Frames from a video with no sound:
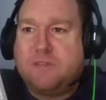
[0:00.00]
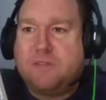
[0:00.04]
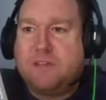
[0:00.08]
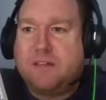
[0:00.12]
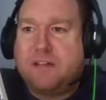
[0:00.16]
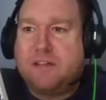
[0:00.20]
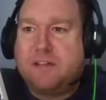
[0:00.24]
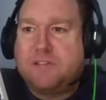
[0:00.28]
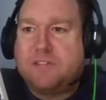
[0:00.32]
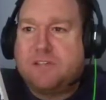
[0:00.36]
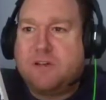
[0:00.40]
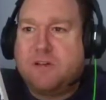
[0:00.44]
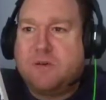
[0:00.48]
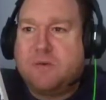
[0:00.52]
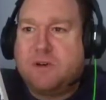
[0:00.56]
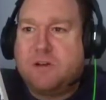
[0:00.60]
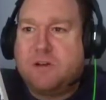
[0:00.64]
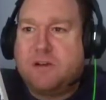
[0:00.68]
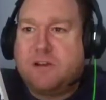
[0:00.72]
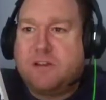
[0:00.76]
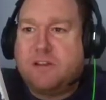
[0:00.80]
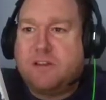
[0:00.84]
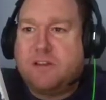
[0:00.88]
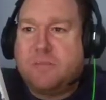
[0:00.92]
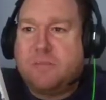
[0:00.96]
else going
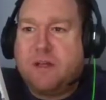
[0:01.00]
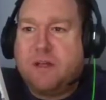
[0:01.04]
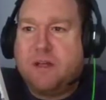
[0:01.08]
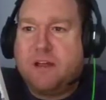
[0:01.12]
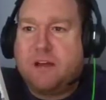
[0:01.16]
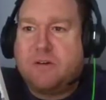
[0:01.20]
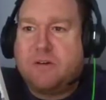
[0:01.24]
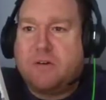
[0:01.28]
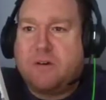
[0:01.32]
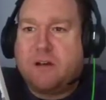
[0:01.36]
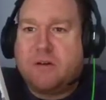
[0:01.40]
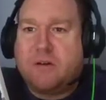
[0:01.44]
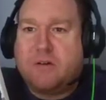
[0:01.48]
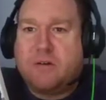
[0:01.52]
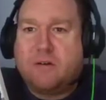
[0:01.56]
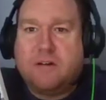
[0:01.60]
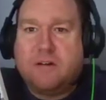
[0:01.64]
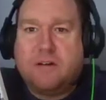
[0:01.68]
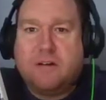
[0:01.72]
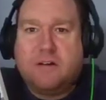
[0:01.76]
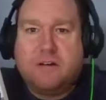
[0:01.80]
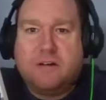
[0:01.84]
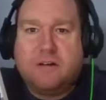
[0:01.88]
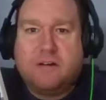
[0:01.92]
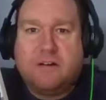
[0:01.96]
on in the background.
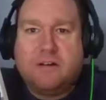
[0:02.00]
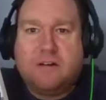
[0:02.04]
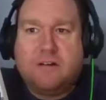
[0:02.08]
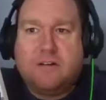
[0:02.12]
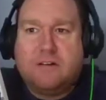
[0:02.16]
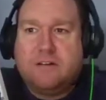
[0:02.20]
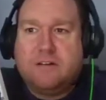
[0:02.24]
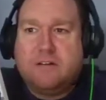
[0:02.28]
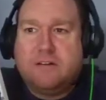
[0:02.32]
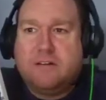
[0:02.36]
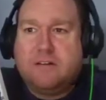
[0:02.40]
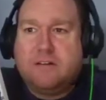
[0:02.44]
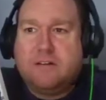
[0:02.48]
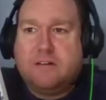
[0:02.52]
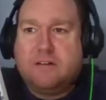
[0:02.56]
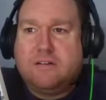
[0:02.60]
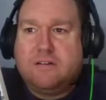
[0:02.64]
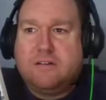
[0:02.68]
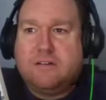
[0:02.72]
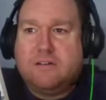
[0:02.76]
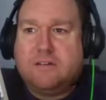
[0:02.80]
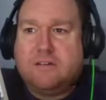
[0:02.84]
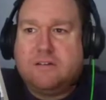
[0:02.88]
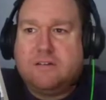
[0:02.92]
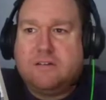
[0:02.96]
Mm, that's funny.
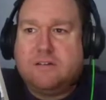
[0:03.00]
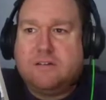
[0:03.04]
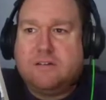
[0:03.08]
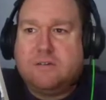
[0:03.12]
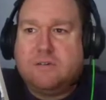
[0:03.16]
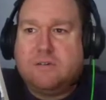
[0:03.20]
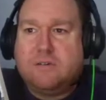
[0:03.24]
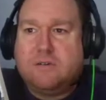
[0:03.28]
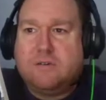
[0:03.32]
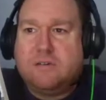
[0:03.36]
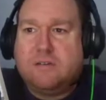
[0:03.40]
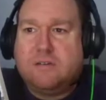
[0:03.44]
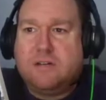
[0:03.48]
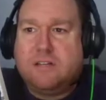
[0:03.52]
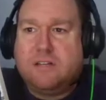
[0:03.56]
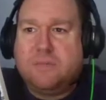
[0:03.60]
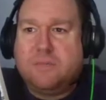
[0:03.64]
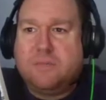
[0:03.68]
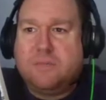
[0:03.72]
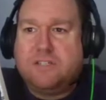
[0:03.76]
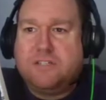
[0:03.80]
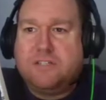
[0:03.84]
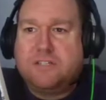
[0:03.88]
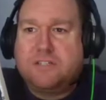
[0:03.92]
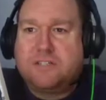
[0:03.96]
So hold on, let me just